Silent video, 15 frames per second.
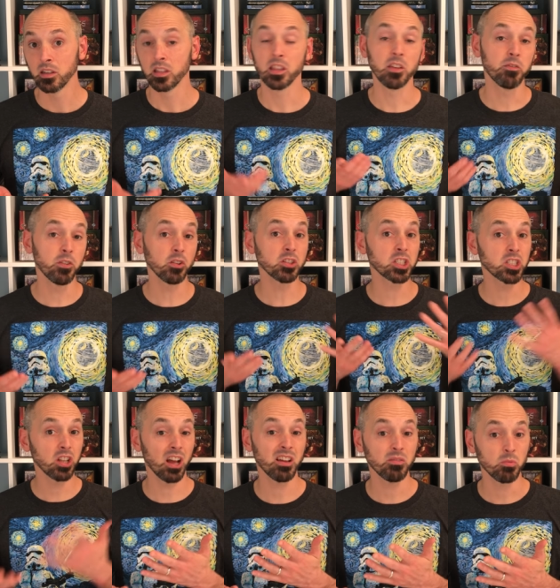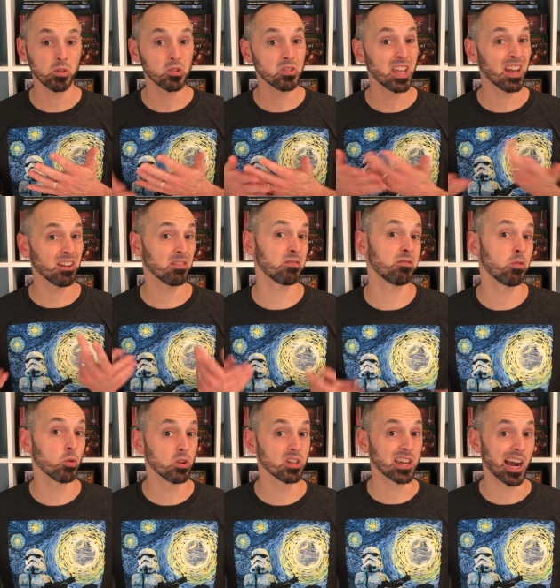They fill a slot when you can't
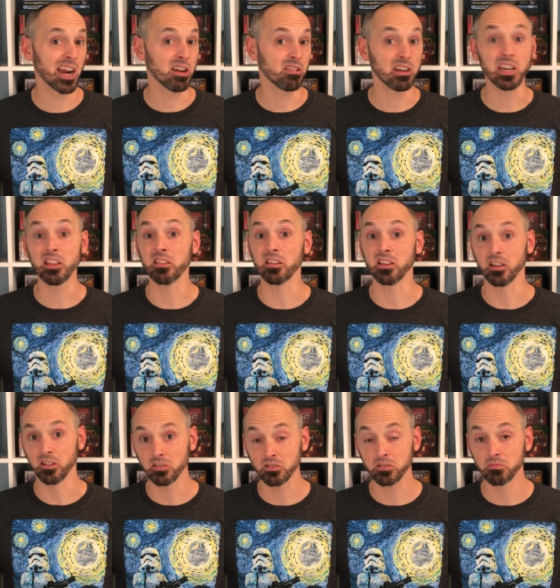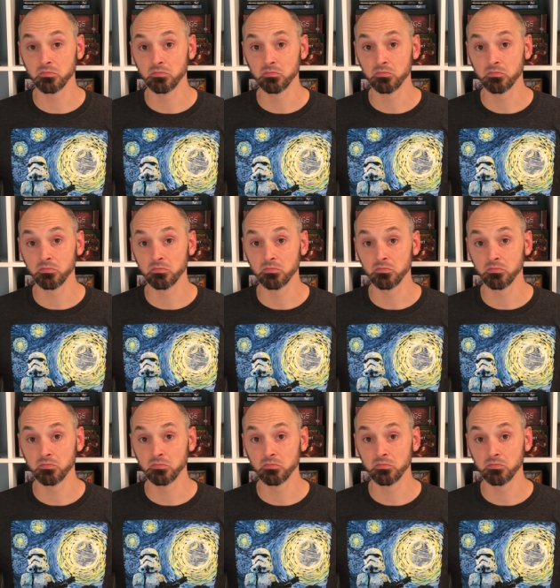afford to hire anything else.